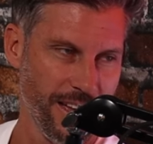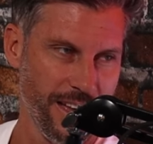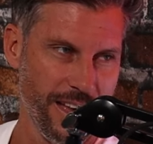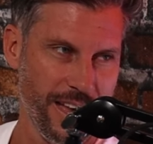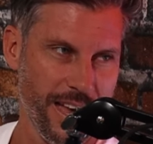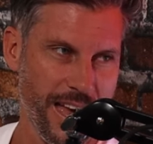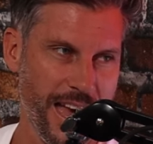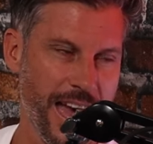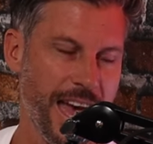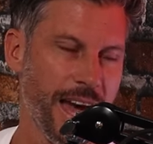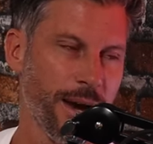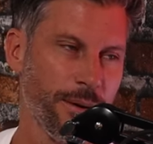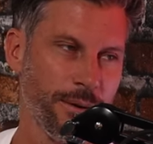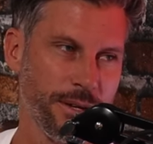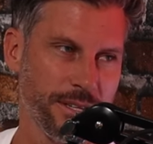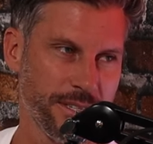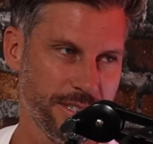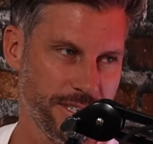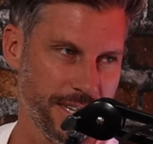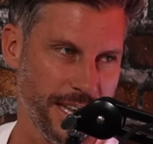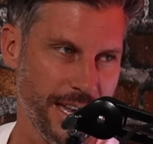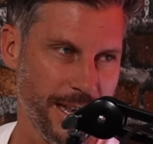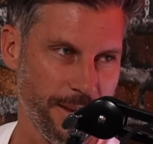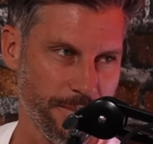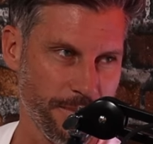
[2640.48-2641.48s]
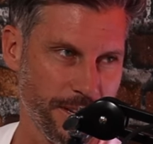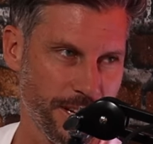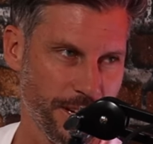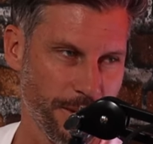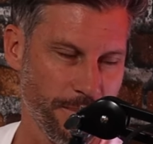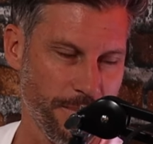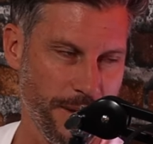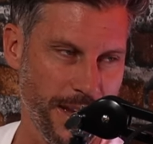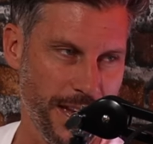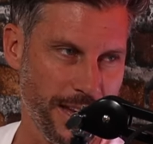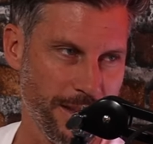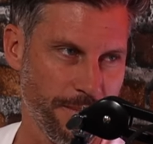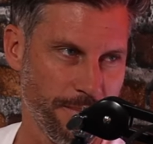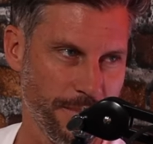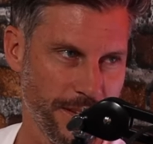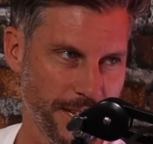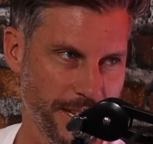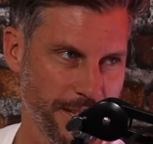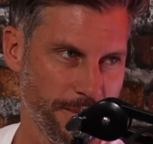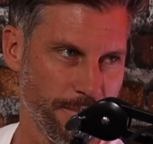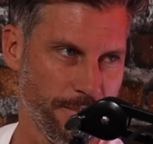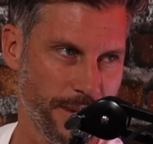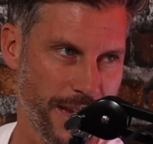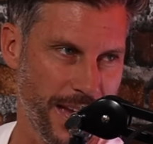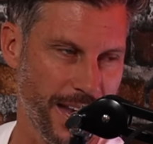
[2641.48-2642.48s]
how is Sam going to pay
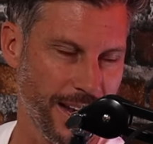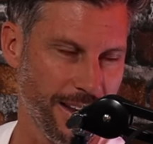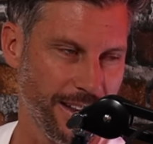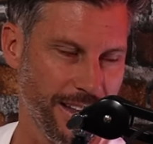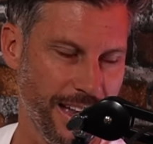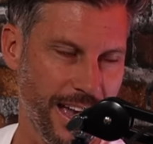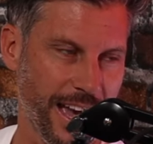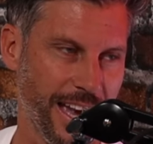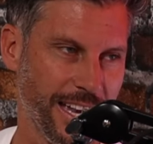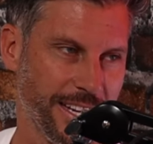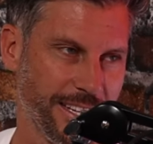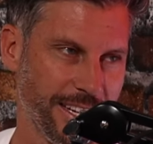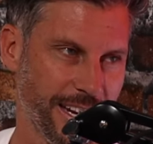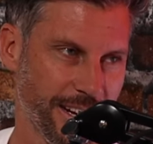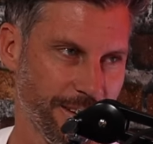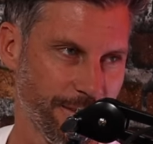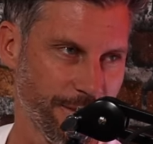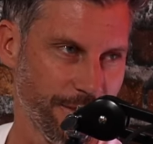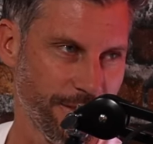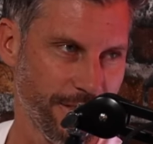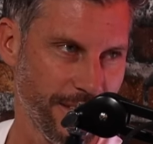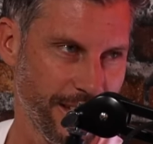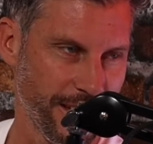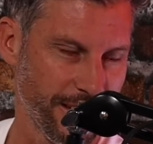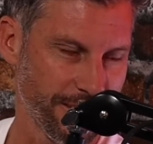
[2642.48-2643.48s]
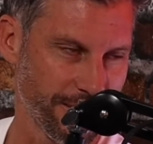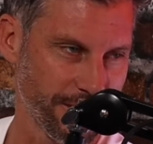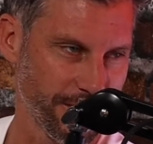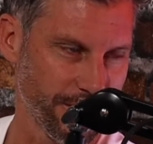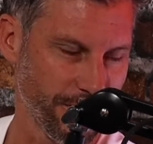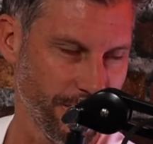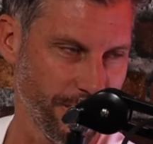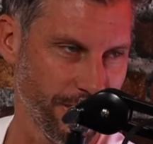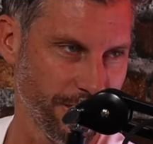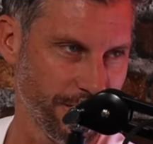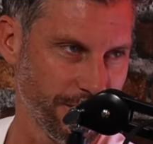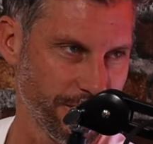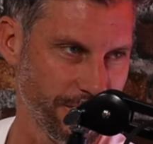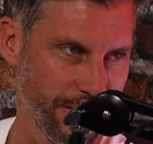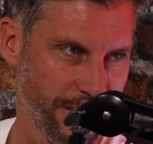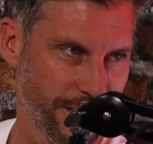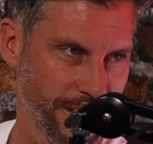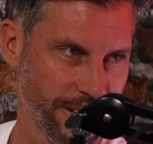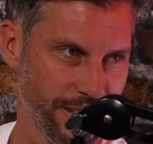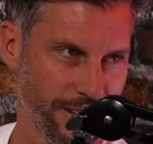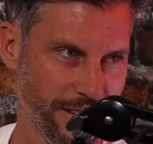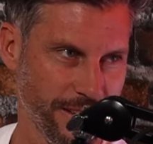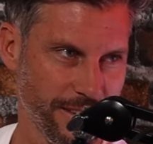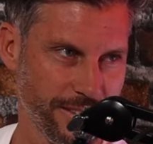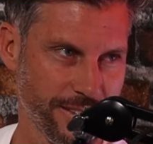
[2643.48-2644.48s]
me back eight hundred thousand dollars?
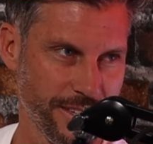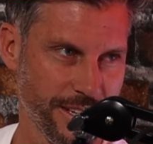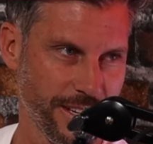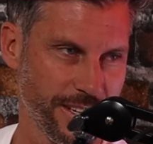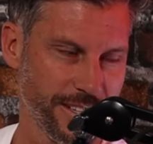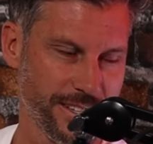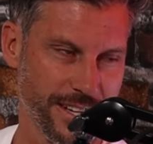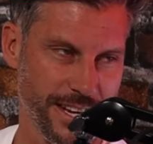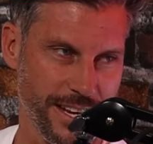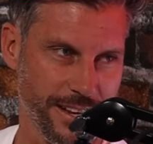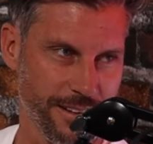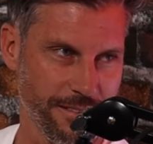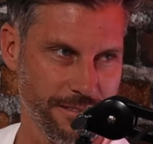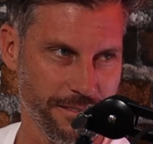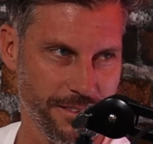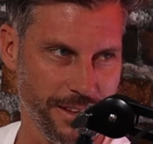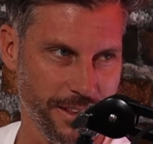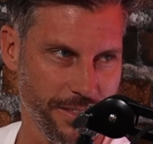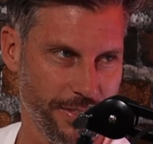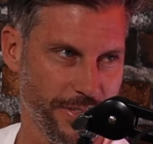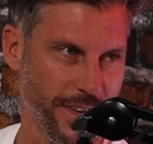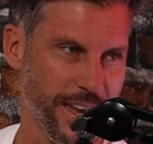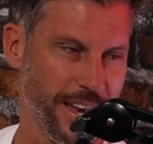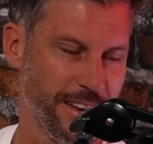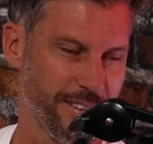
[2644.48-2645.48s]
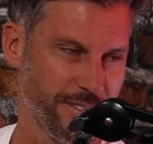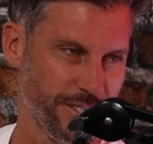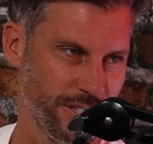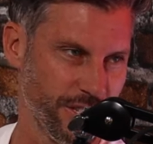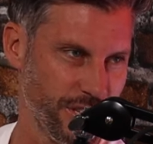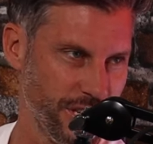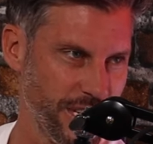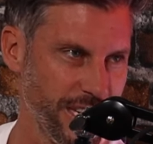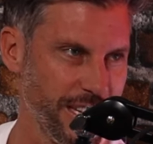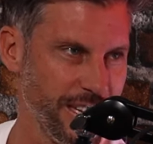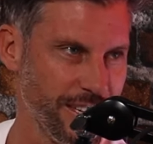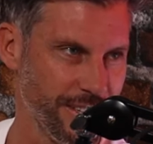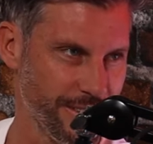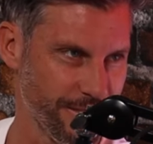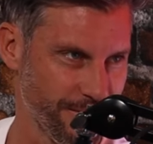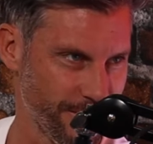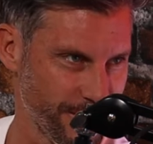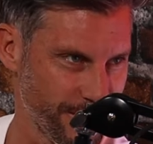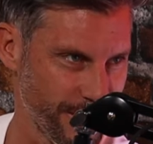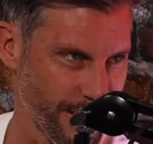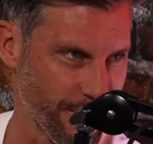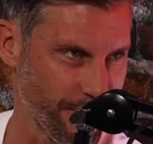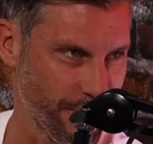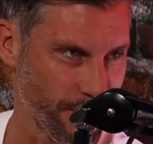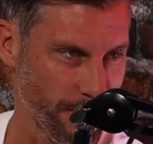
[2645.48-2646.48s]
Like, it's going to take a thousand years for
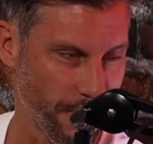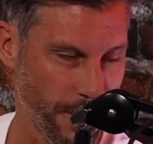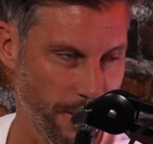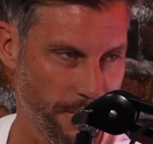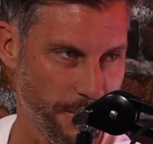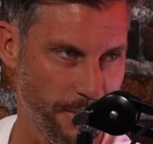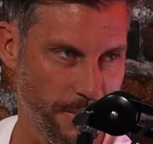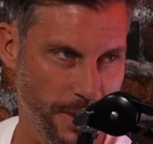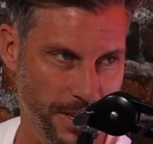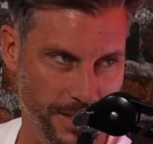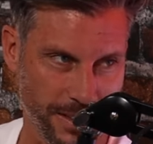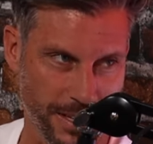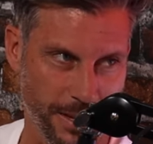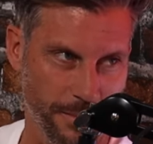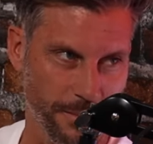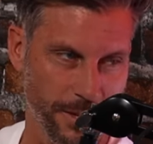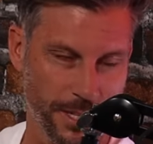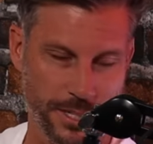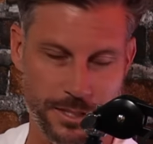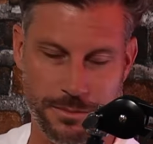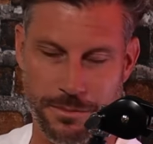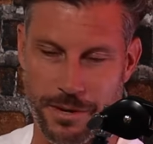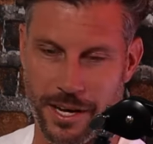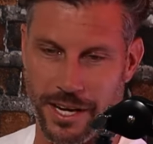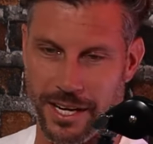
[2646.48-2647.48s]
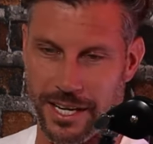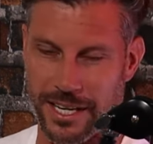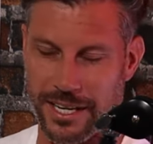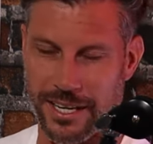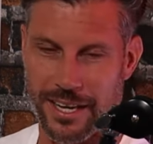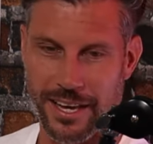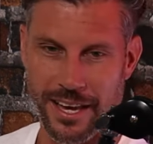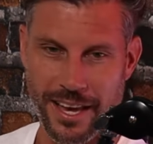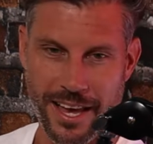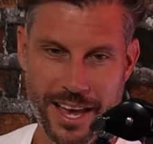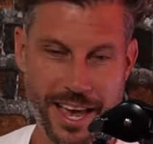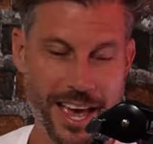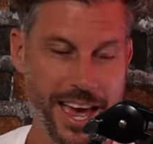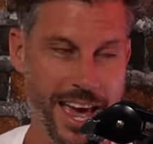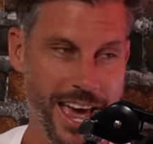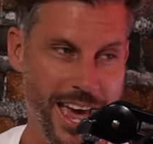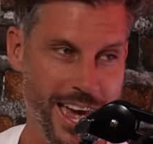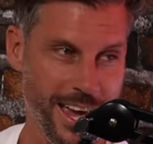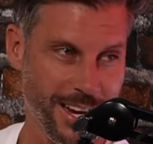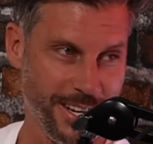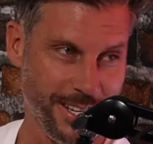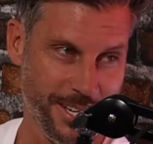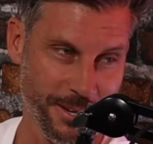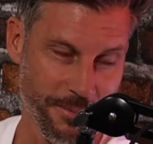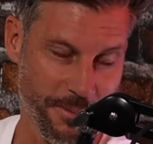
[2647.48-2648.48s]
Sam to pay me back mm. that much money.
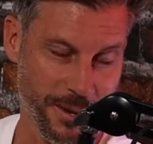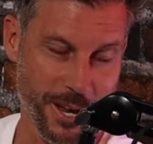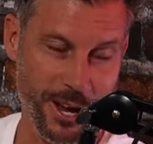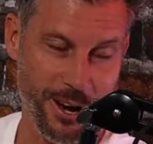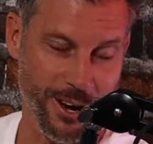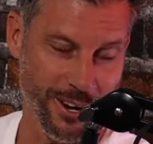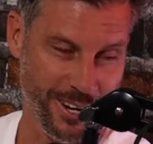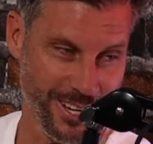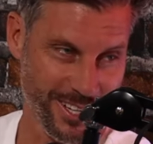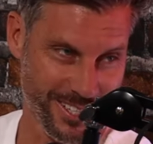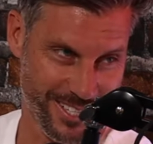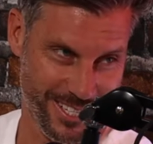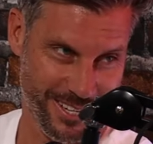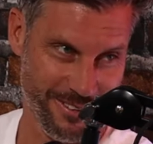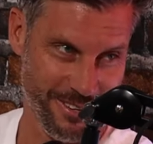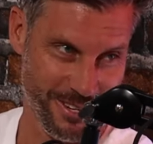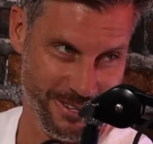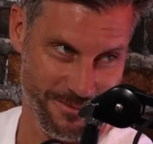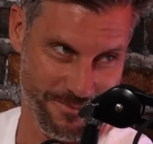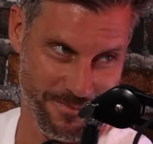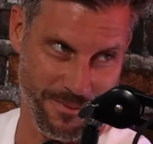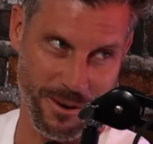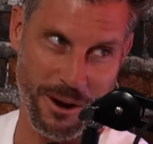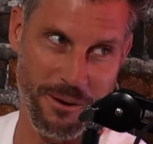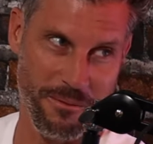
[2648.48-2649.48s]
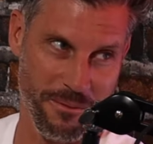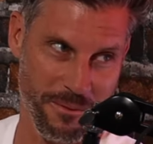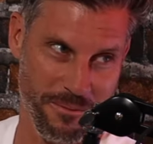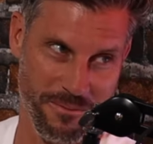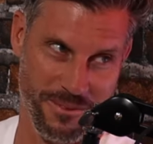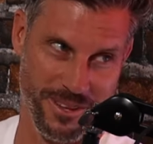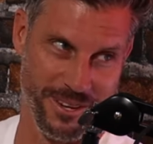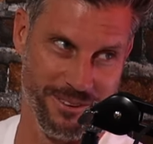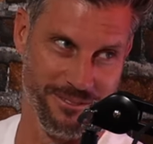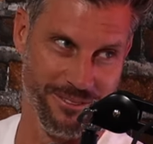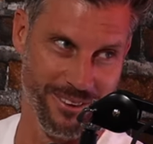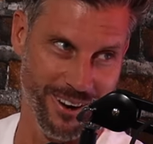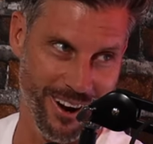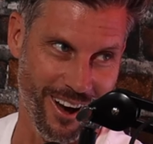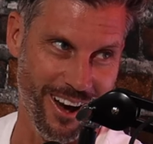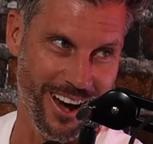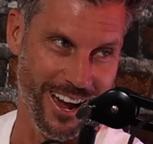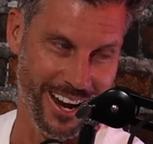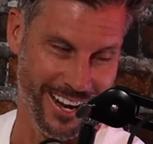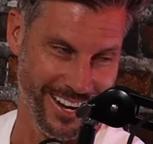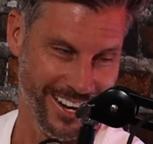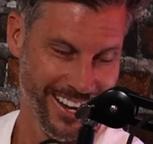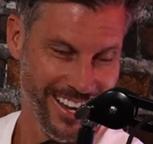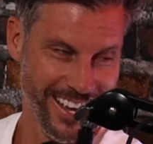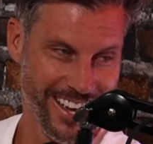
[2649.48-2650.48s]
And to be honest, he's probably
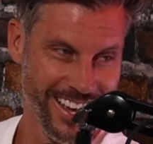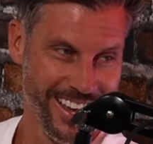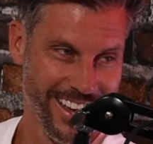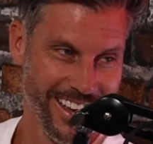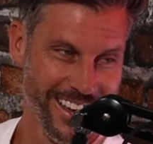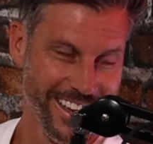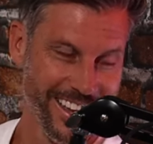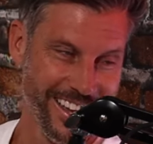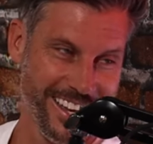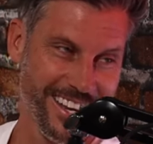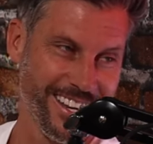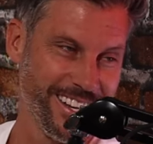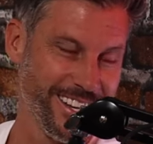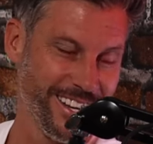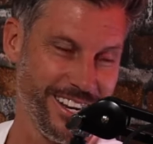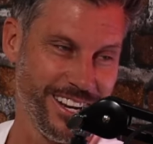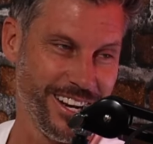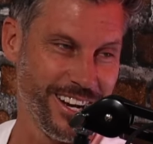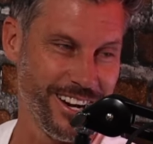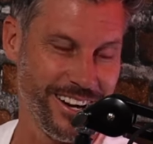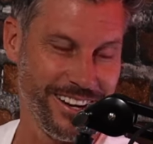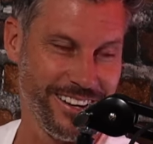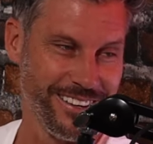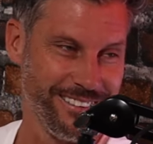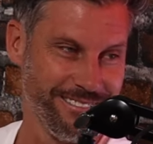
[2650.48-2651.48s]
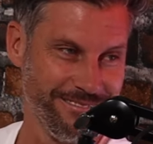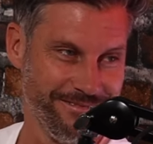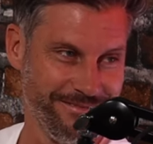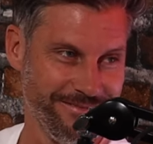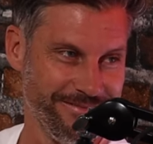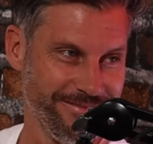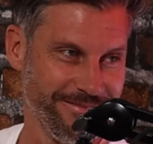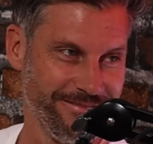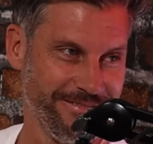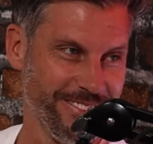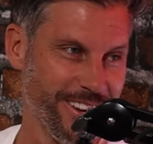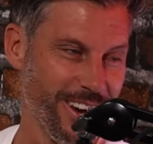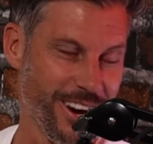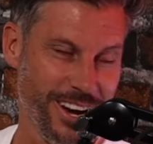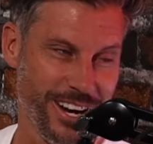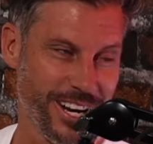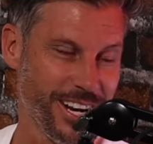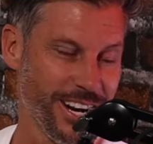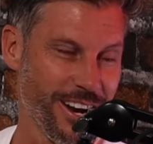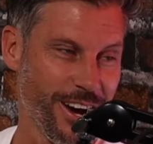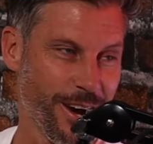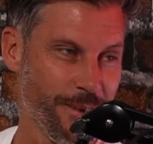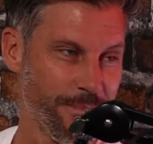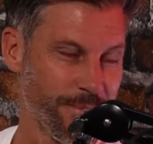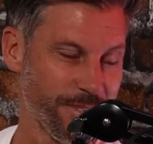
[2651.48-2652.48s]
right in, you know,
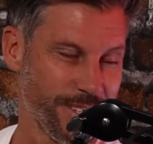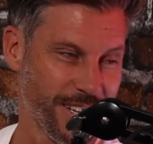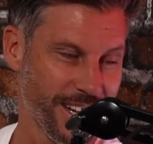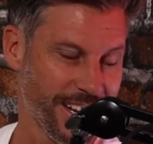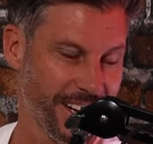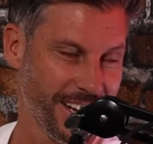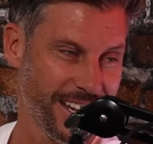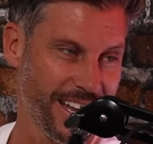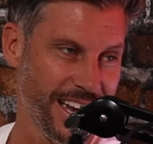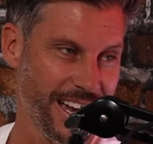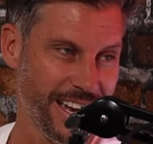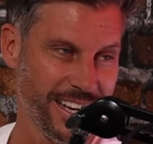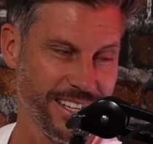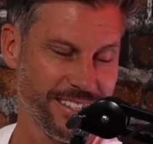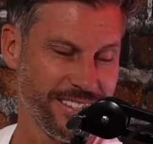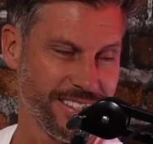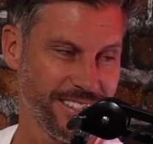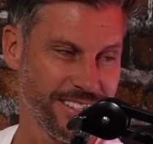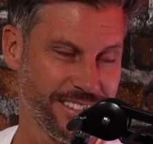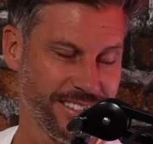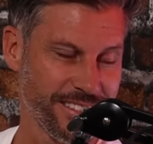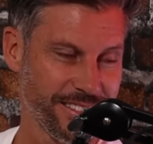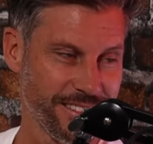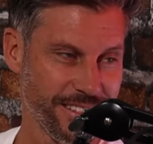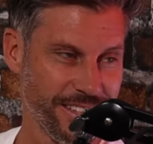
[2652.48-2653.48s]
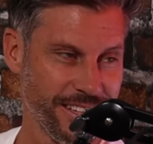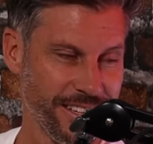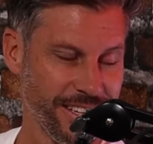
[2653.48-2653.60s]
ninety-nine percent of cases. Did you,